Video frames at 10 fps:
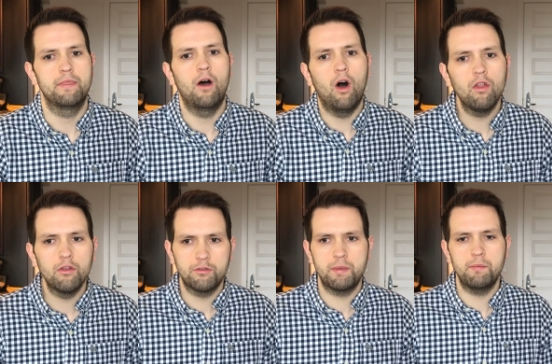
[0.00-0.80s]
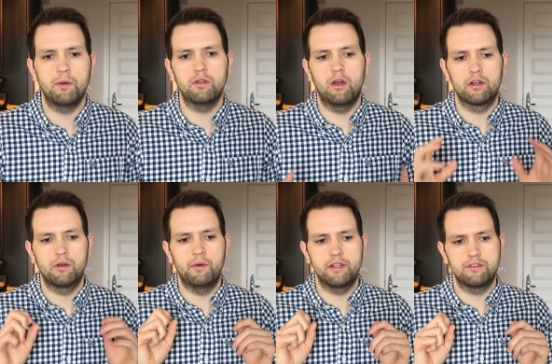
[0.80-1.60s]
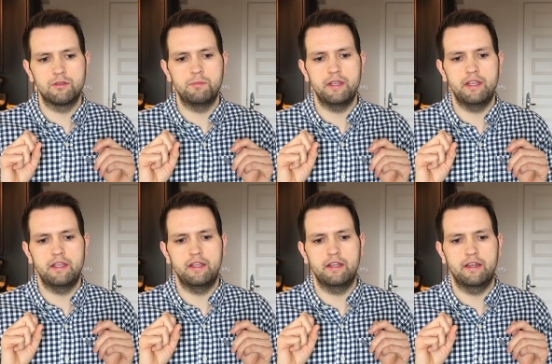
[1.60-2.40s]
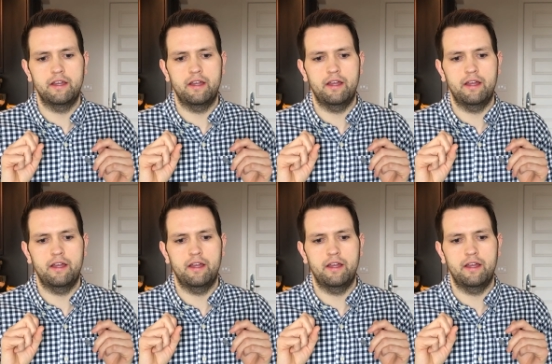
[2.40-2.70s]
All those people are going to be